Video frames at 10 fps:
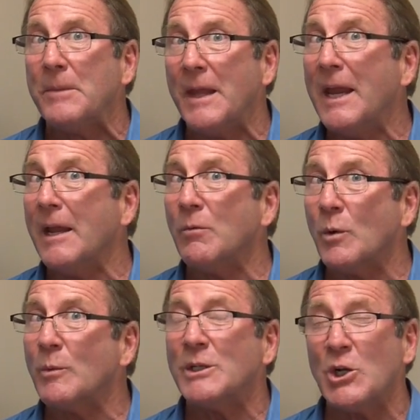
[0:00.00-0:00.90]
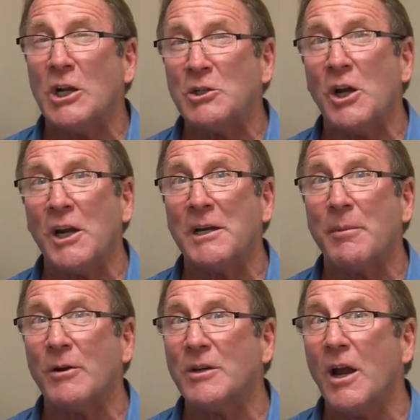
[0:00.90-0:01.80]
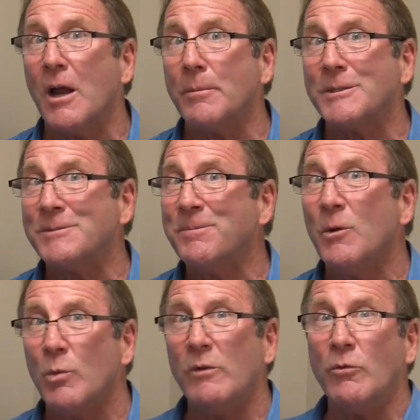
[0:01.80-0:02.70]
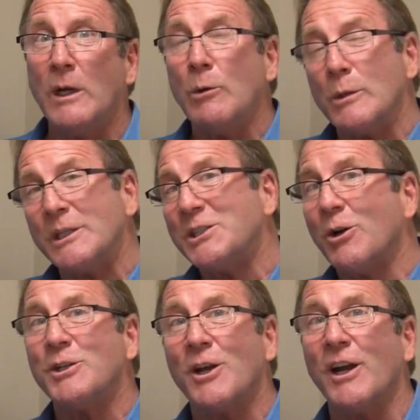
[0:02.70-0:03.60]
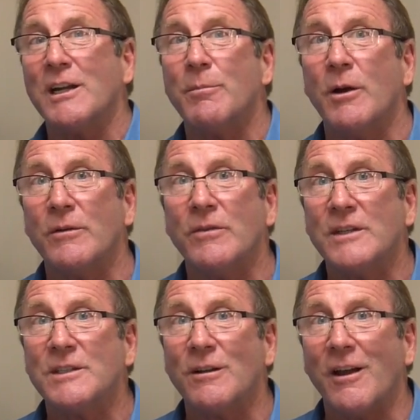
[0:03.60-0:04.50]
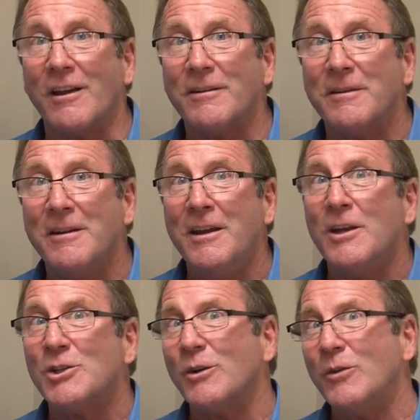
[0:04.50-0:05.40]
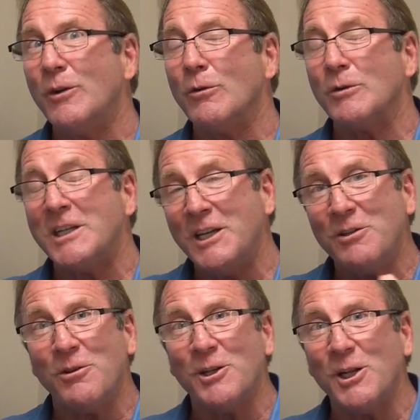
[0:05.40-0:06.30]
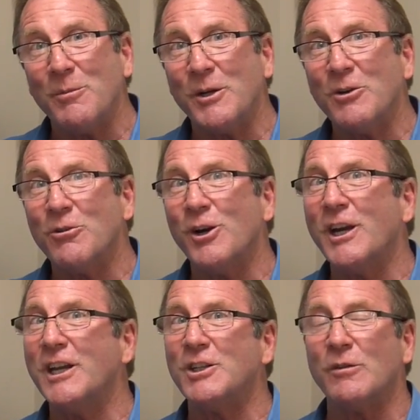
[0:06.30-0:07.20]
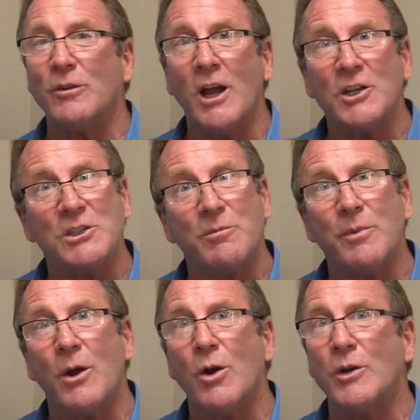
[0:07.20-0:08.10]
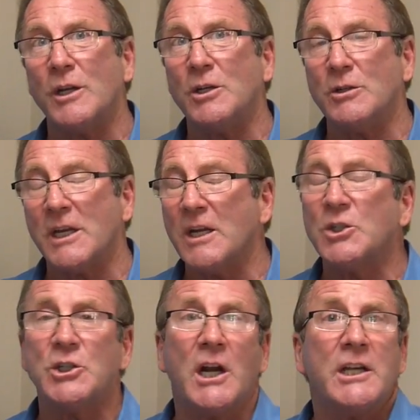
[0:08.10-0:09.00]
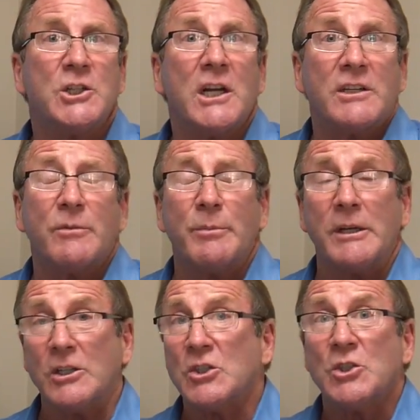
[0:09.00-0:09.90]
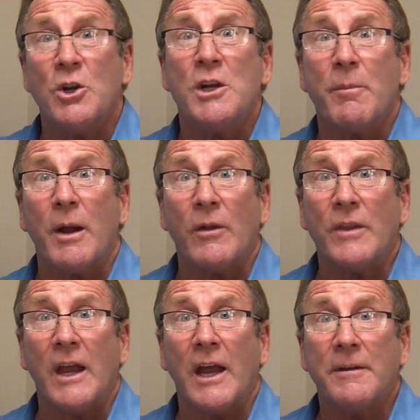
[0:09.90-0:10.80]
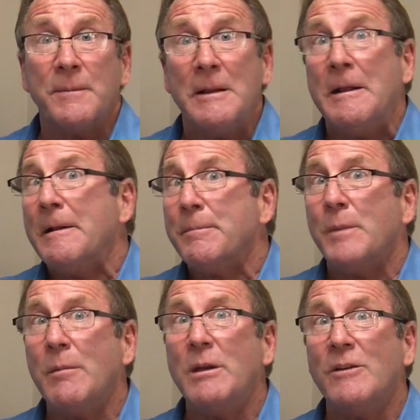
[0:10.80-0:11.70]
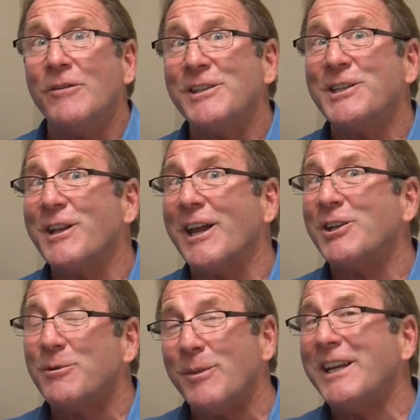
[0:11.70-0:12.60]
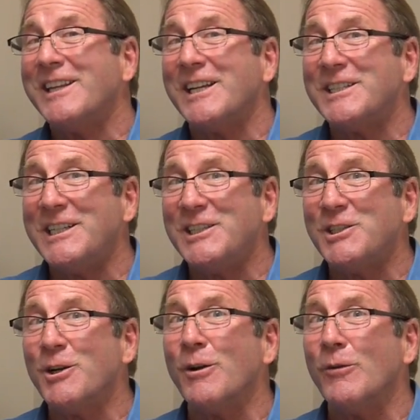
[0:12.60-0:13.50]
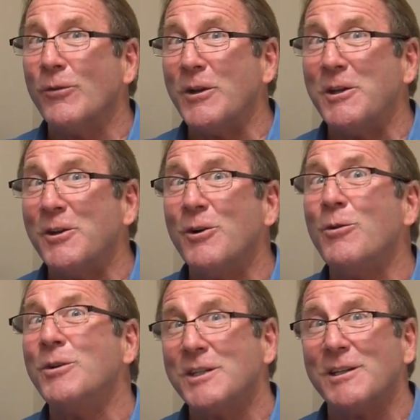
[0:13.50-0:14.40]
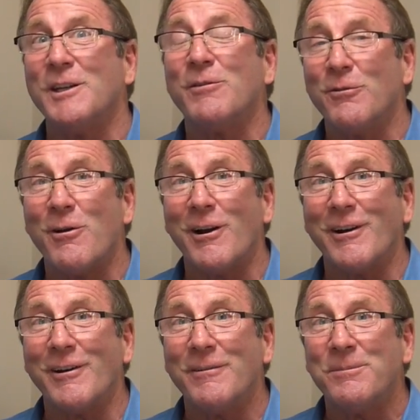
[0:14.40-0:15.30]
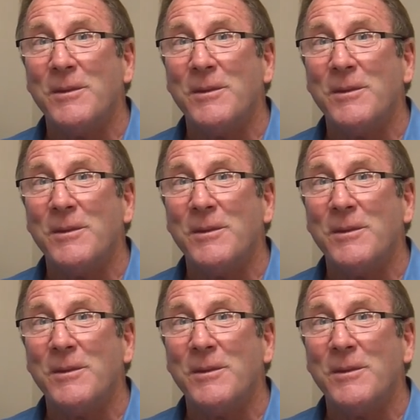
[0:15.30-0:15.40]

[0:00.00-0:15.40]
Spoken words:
then when we start talking about gums, we frequently start talking about Invisalign. So if your teeth are a little bit crooked and you've lost some bone and your dentist and your hygienist have been concerned about that, maybe Invisalign could make things easier for you to live longer.